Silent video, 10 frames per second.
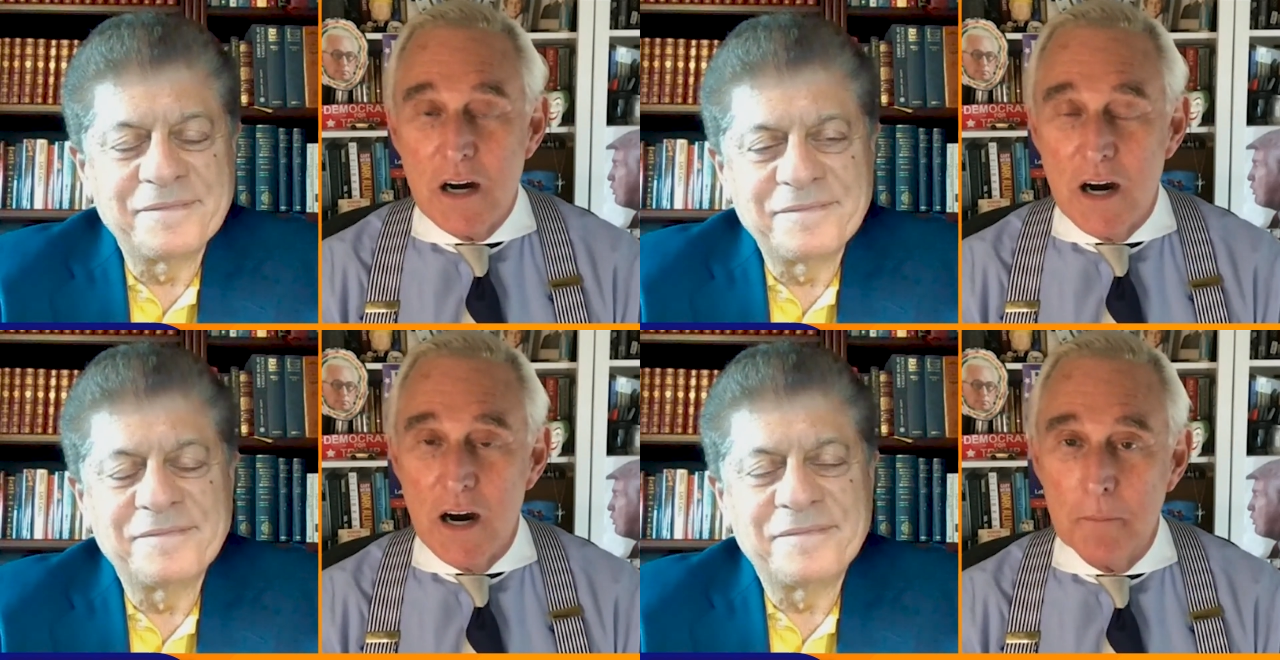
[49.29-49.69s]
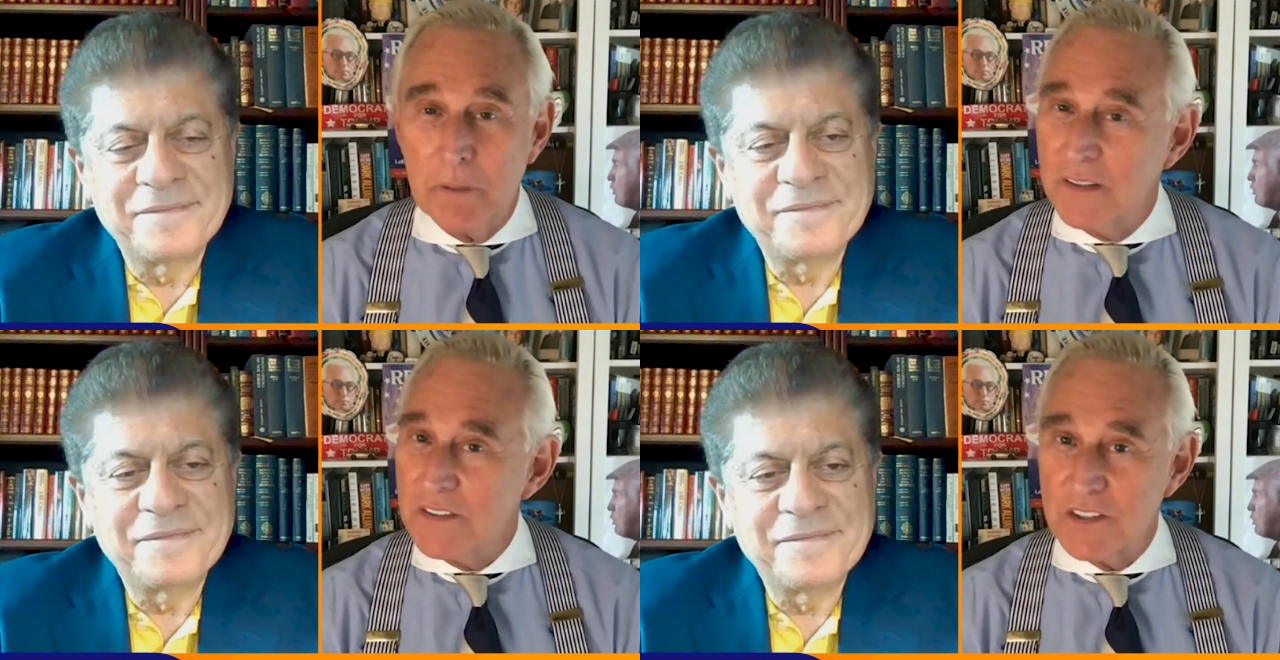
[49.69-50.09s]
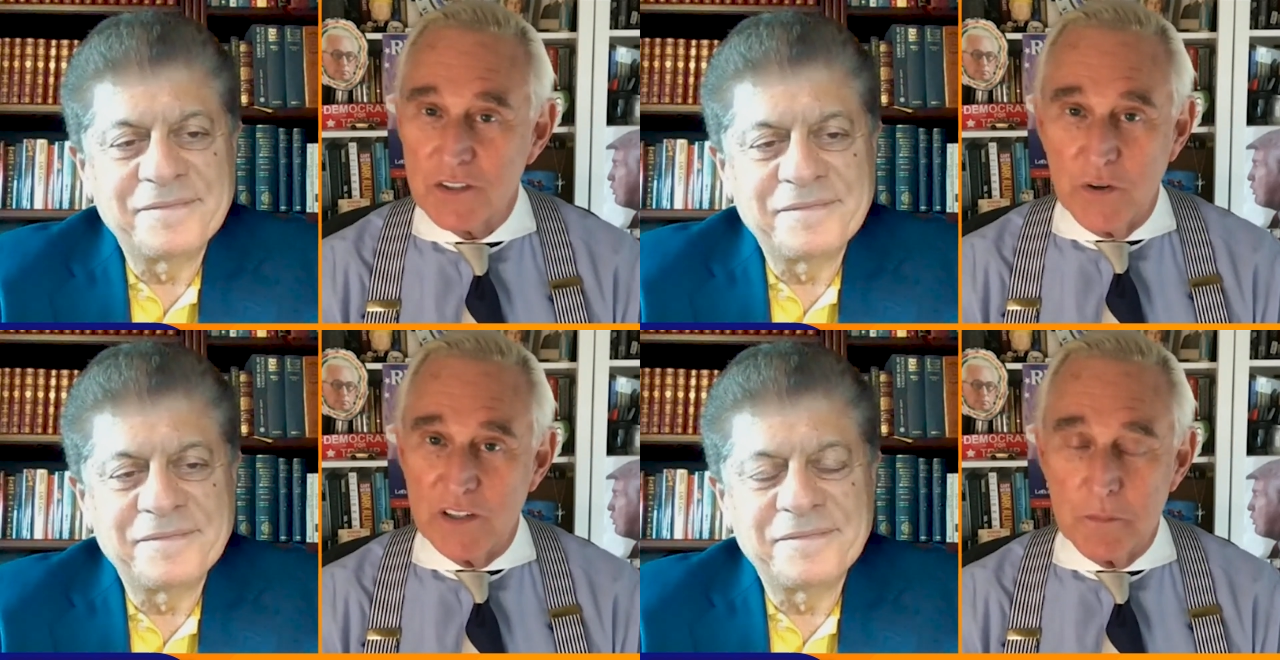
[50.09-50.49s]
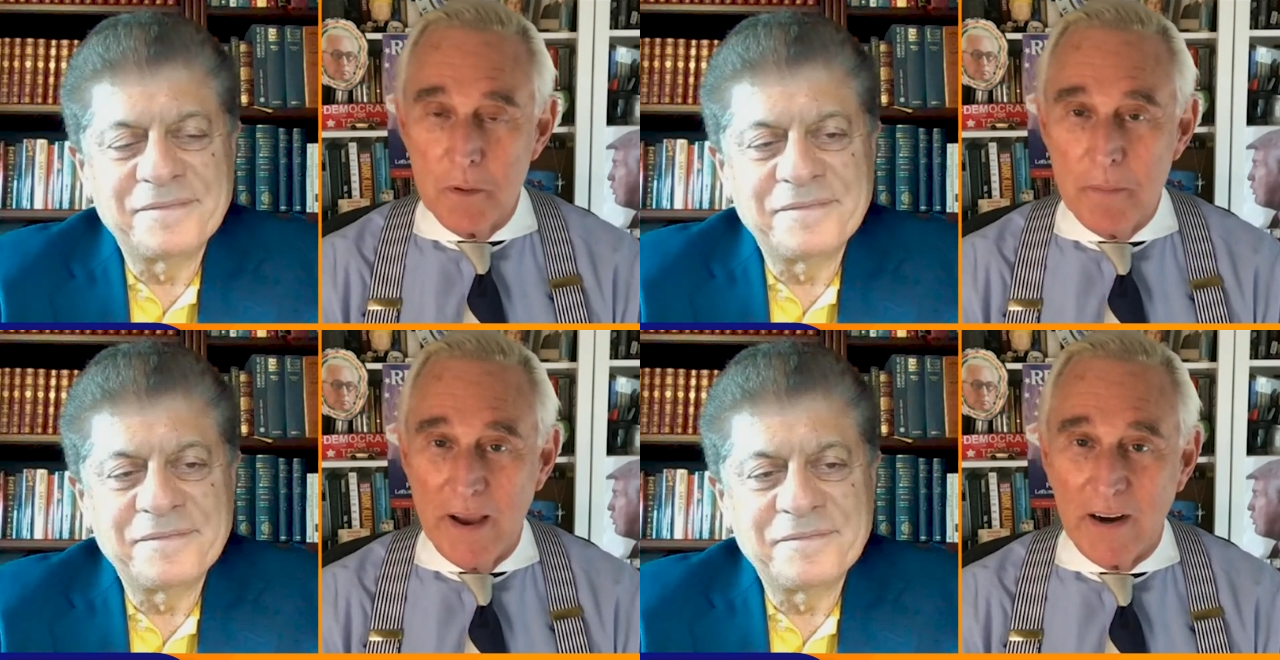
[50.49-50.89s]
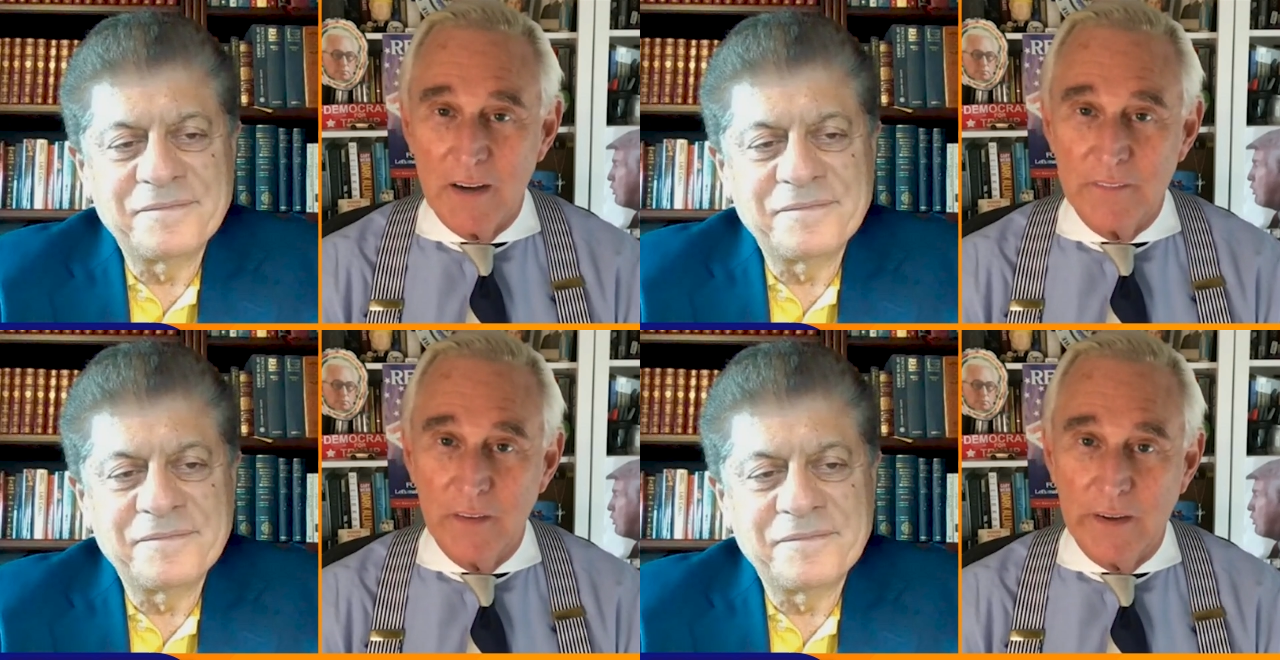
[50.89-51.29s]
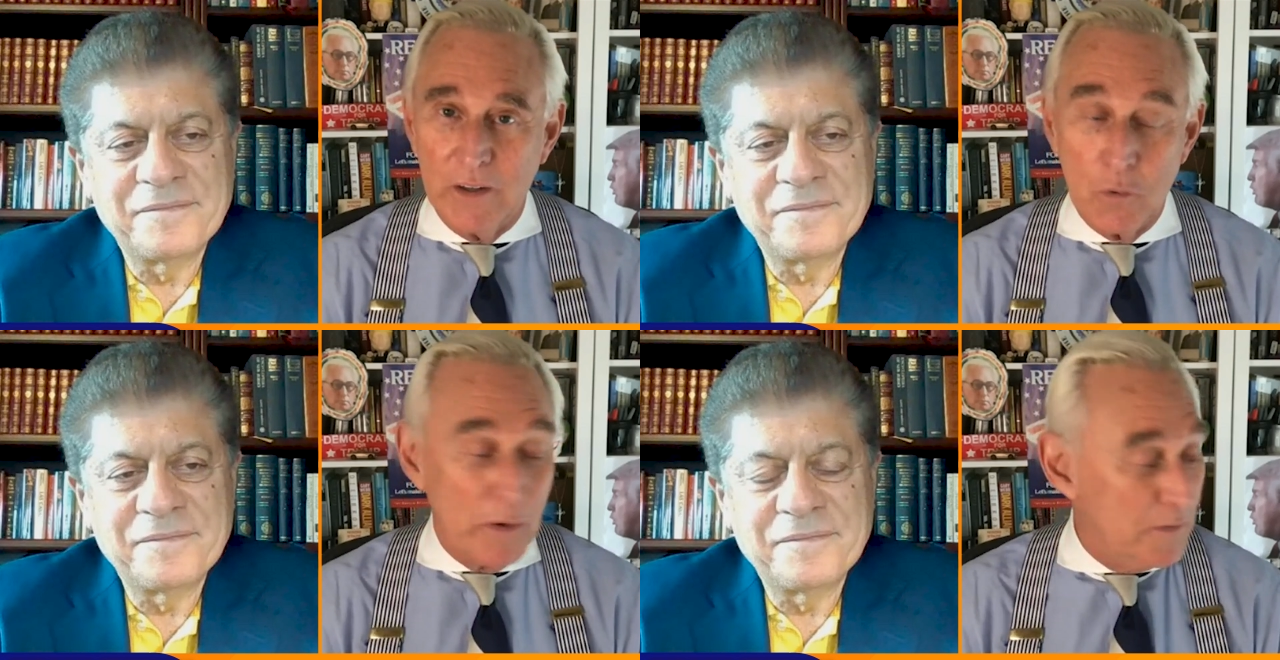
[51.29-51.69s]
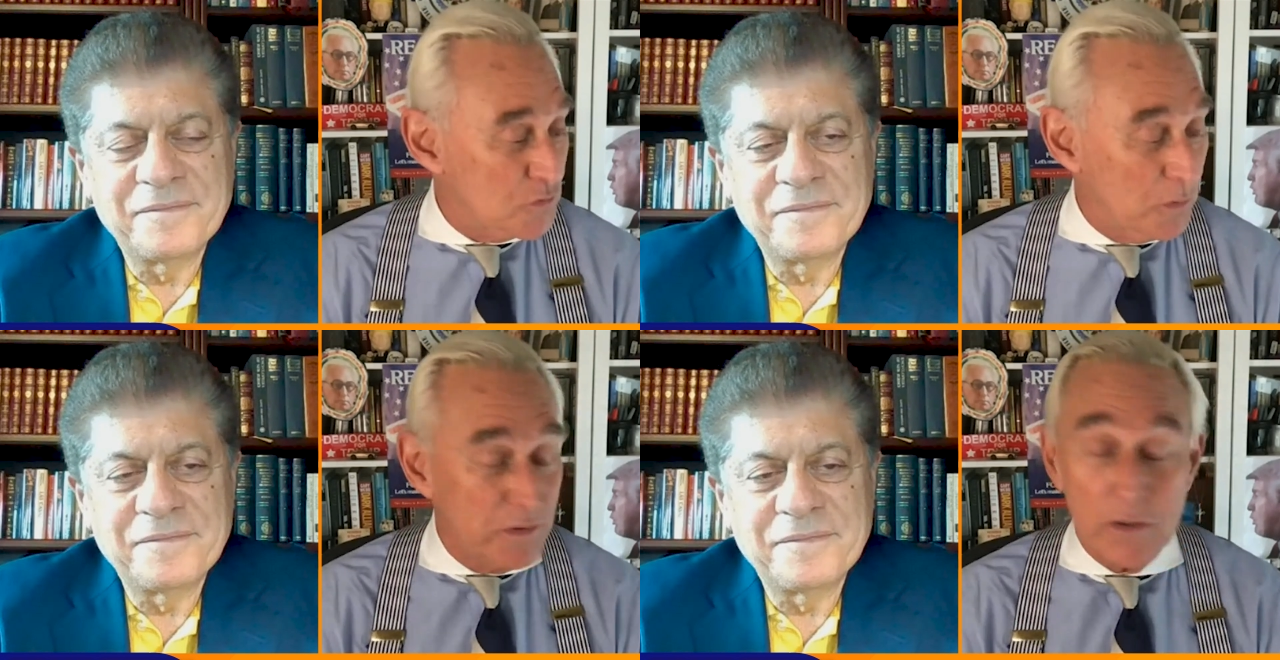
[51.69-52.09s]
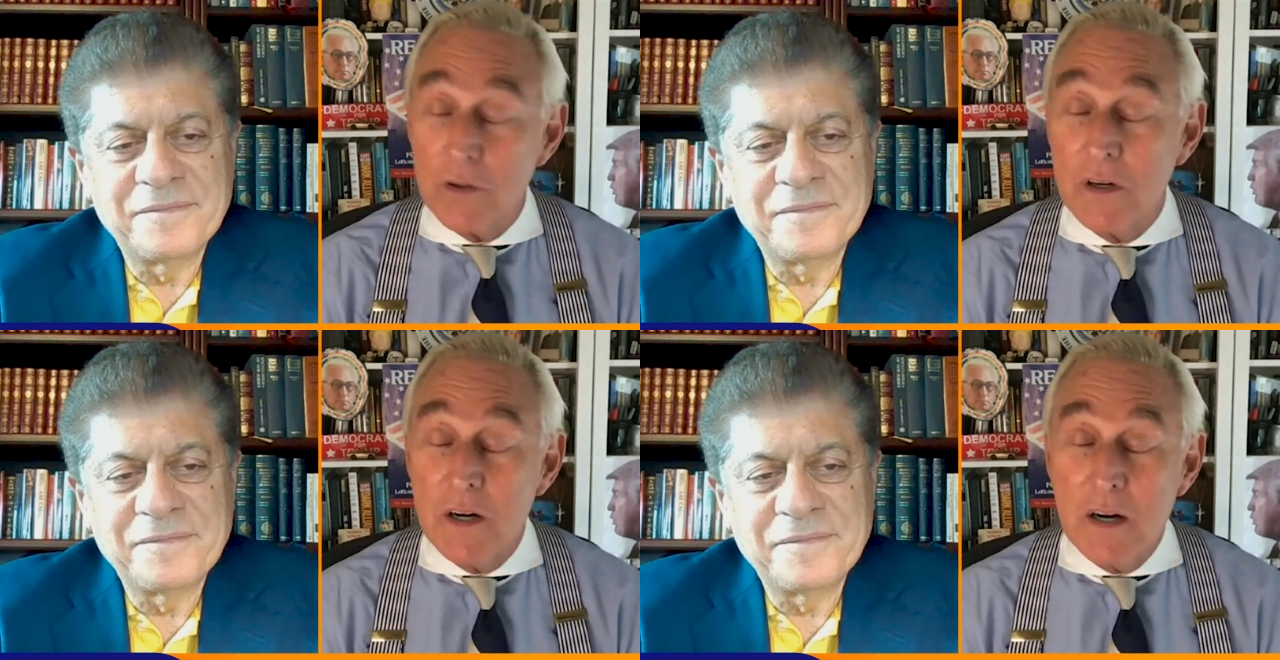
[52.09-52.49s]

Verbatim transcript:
Speaker 1: uh, but it's just great to be back on the airwaves with you.